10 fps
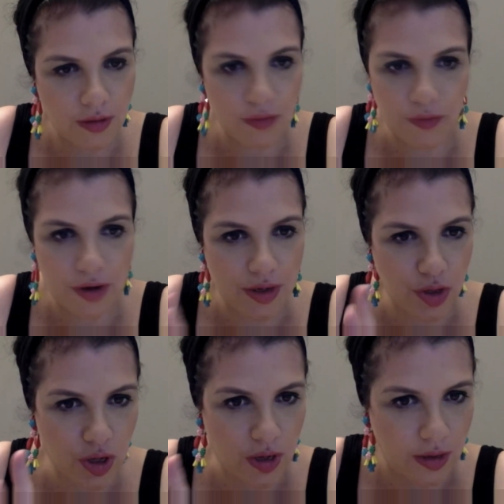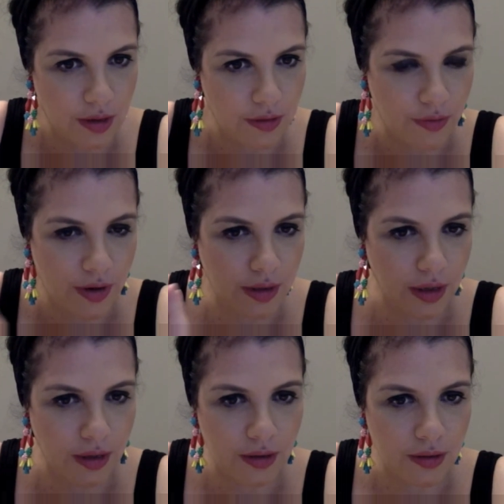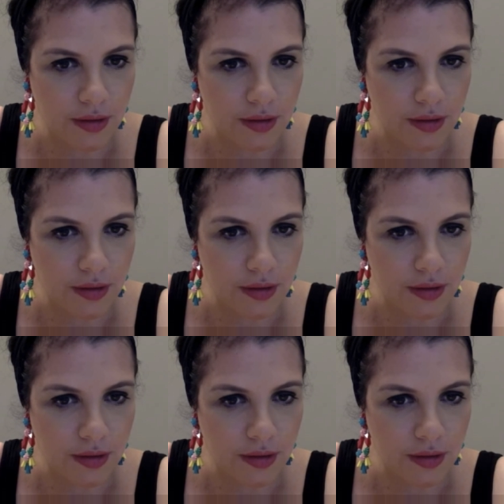It's very shady. It's very like,